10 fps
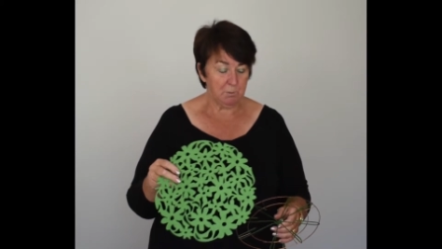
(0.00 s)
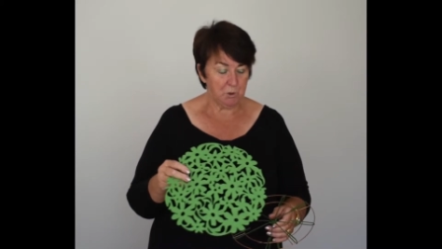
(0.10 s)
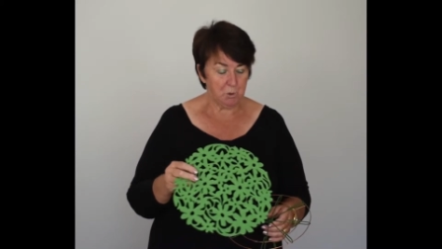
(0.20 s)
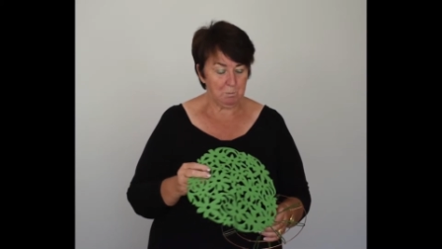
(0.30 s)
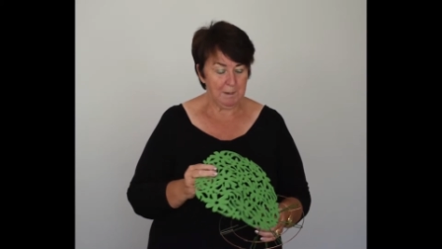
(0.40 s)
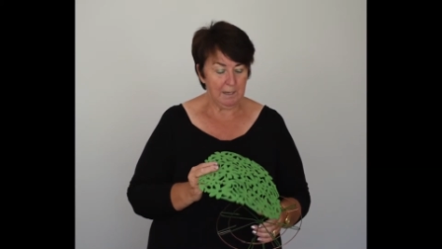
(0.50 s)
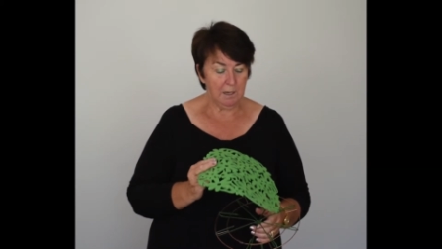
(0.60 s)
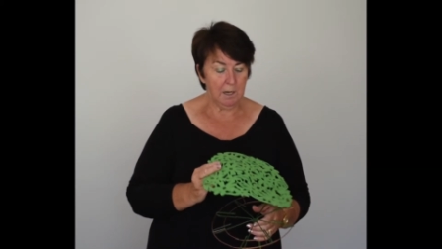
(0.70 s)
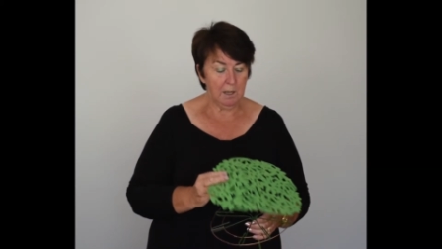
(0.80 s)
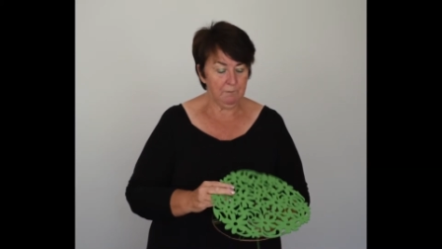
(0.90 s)
which would make
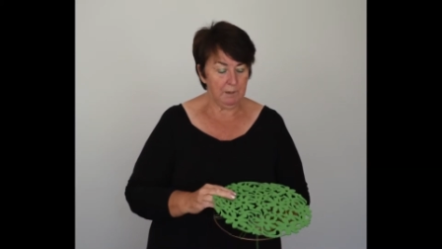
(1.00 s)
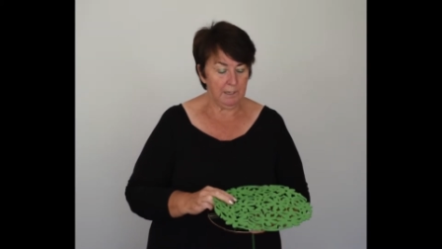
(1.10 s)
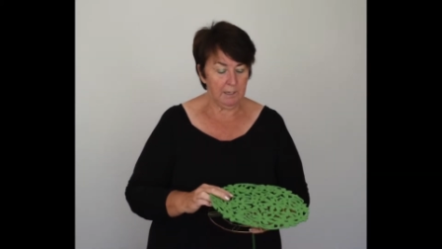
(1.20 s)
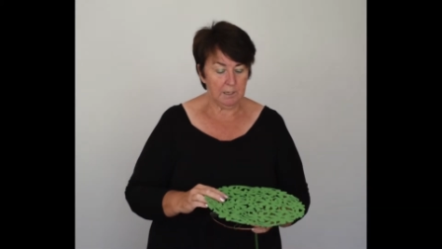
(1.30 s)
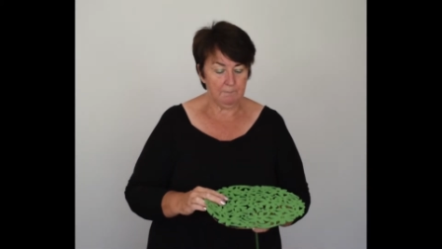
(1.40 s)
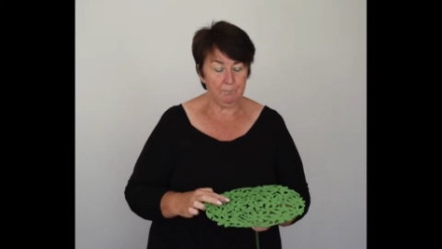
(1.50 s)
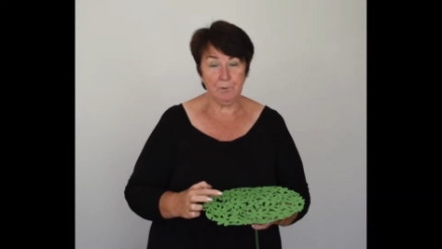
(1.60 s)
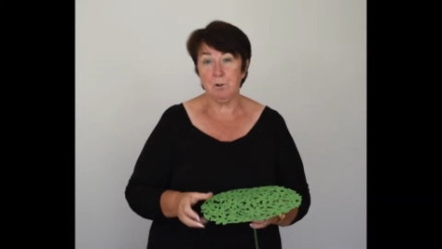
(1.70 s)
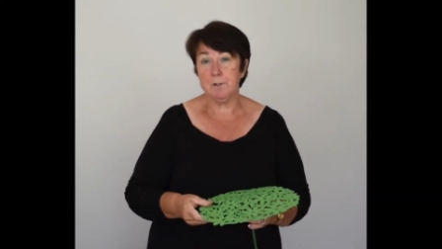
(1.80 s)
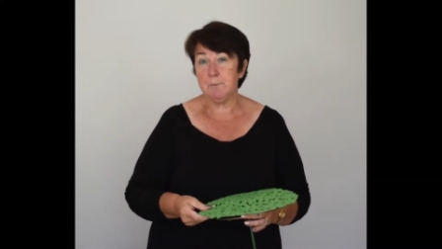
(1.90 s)
lovely
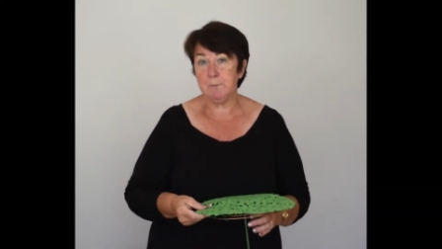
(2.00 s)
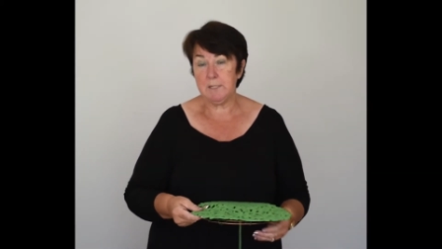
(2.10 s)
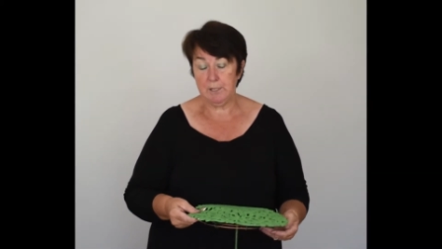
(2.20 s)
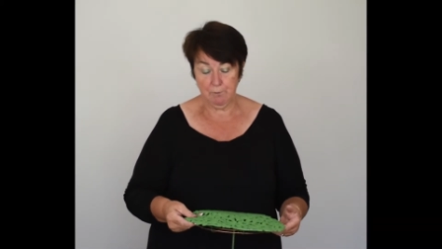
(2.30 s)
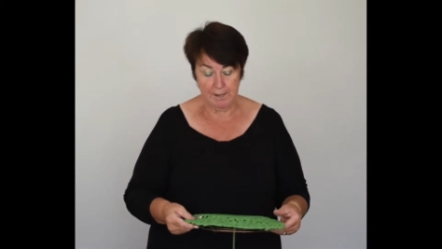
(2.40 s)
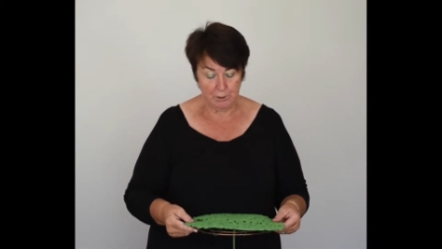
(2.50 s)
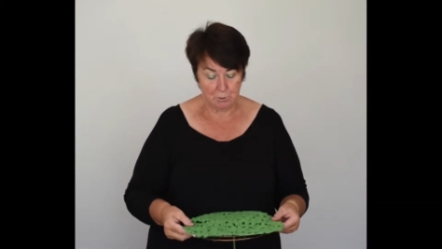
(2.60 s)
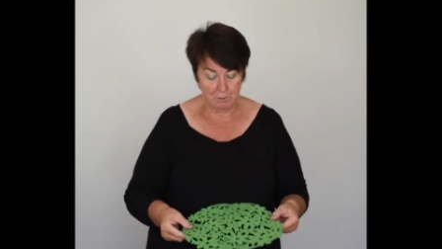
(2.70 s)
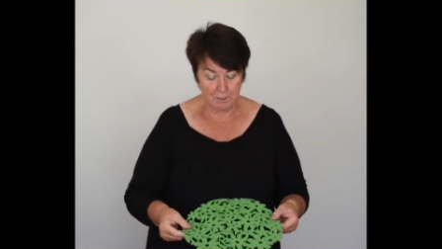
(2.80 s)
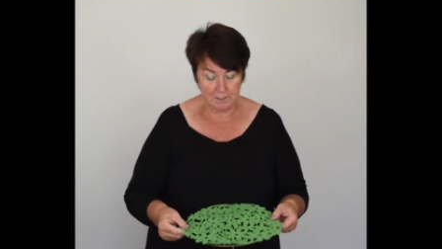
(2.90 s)
Christmassy
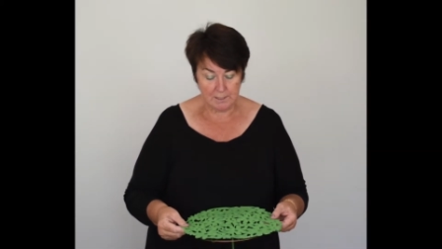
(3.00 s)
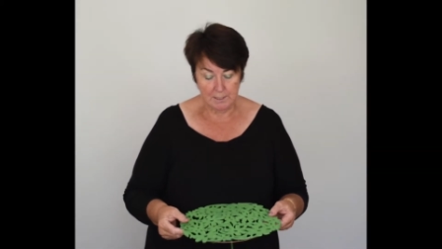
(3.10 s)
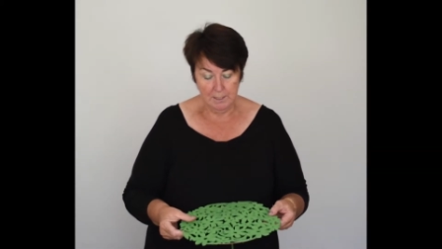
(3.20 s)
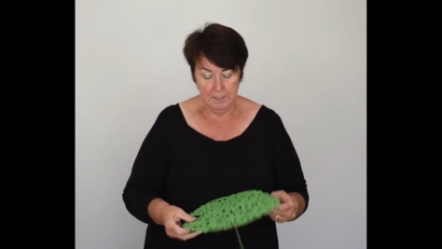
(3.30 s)
arrangements.